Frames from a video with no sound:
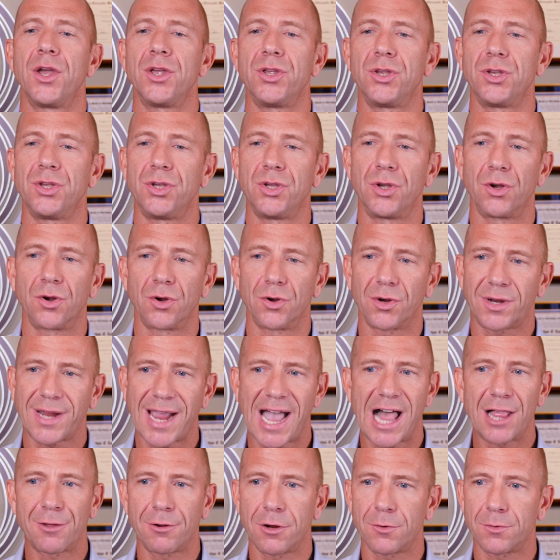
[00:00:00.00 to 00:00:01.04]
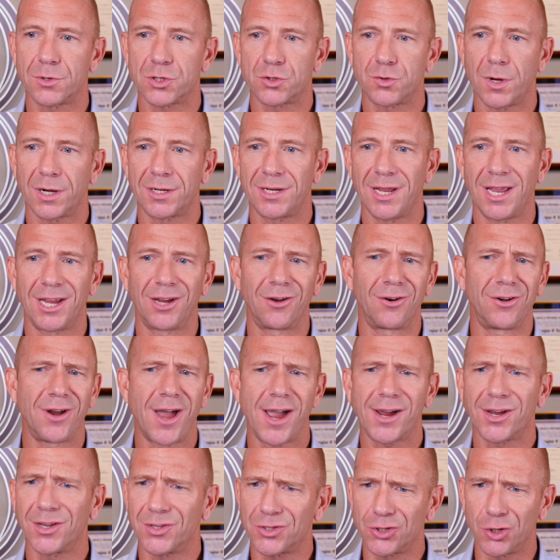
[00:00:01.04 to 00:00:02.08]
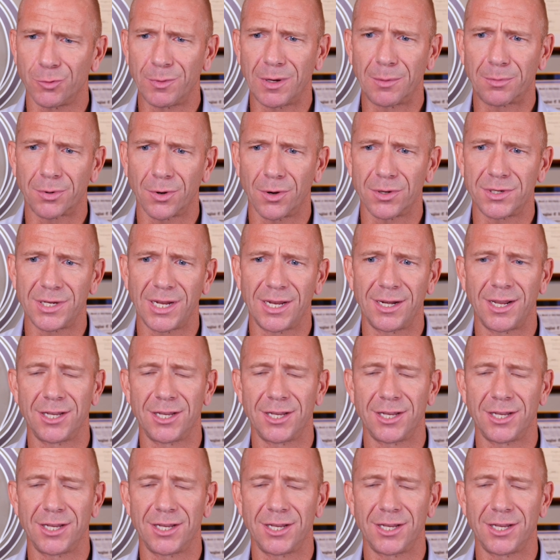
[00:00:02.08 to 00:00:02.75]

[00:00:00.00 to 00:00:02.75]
you're calorie restricting, you're not consuming protein,